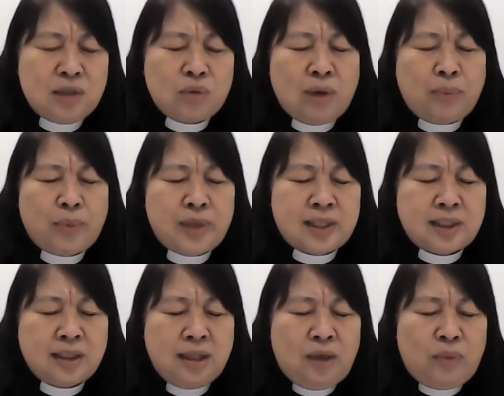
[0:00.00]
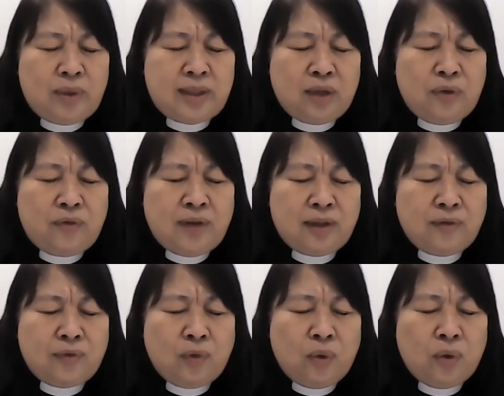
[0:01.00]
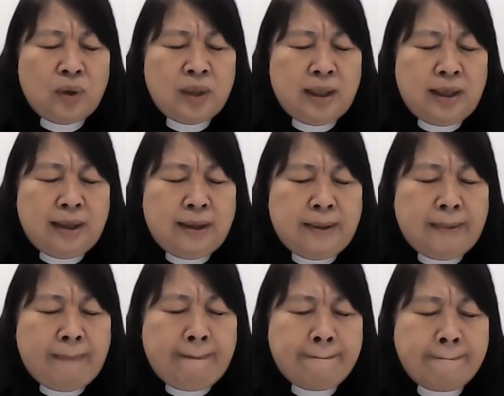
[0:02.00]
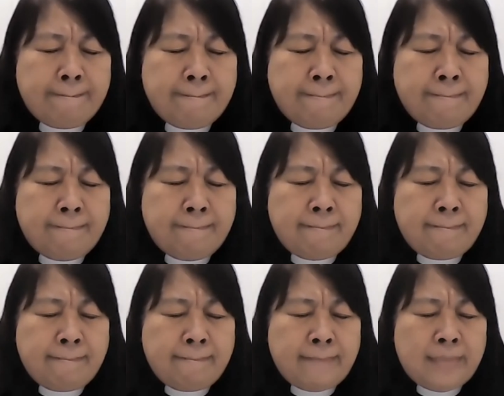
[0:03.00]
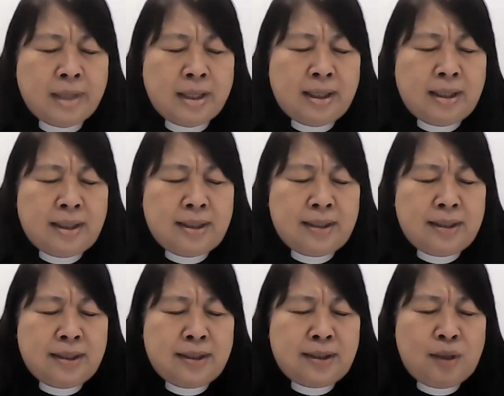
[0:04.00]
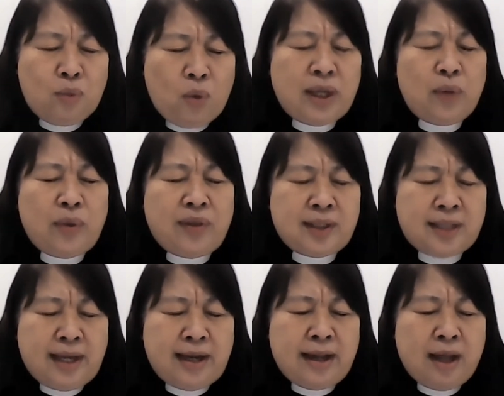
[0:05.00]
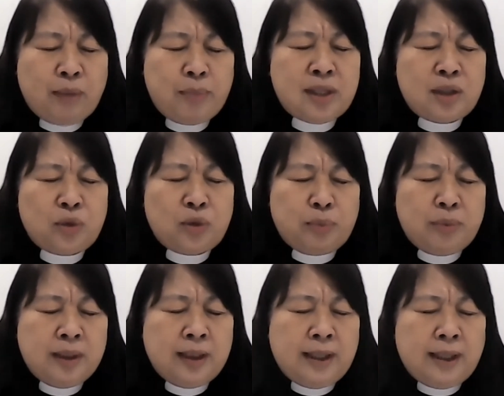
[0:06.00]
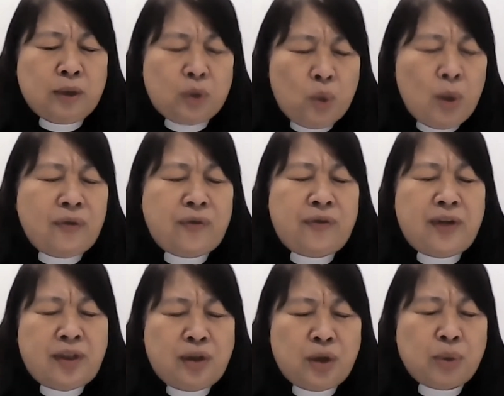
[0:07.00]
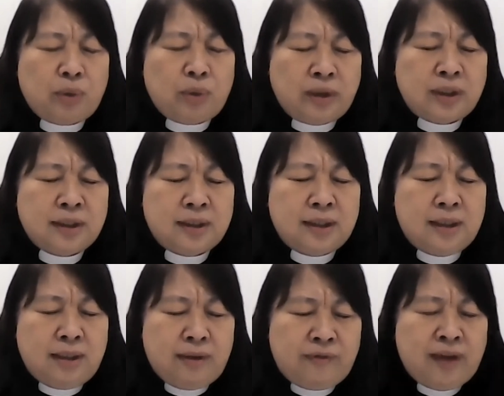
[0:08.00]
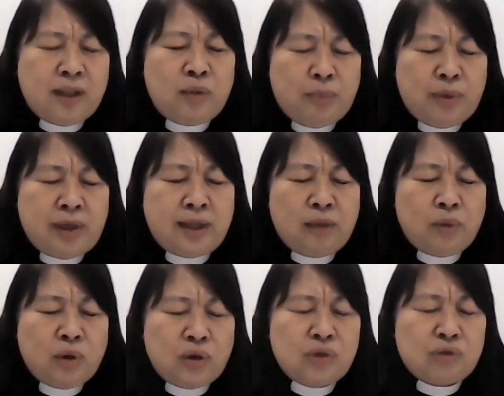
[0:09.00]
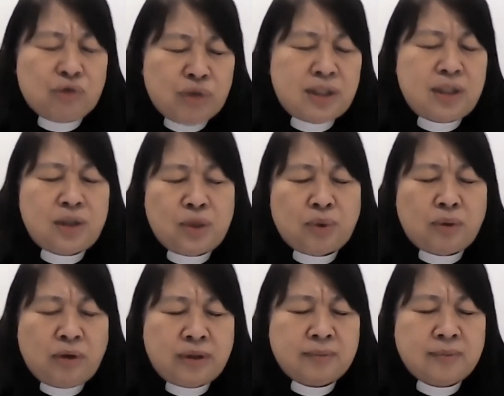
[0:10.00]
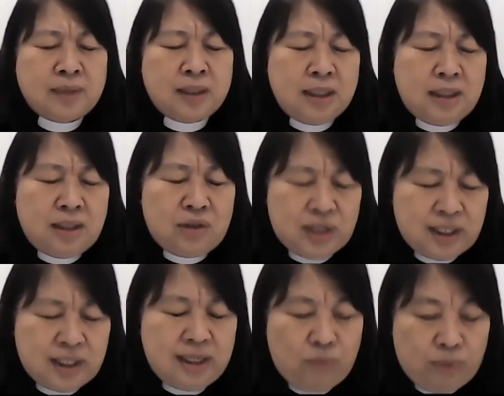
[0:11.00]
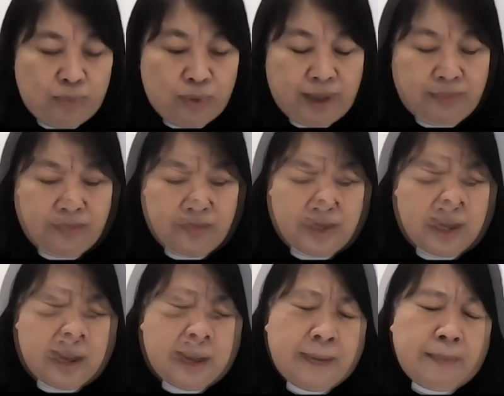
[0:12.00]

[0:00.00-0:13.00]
families, oh Lord, that, Father, we pray that there will be people who will be able to help these families, Lord. Father, for if we know of any families who are facing such challenges, Father, we pray that we will be able to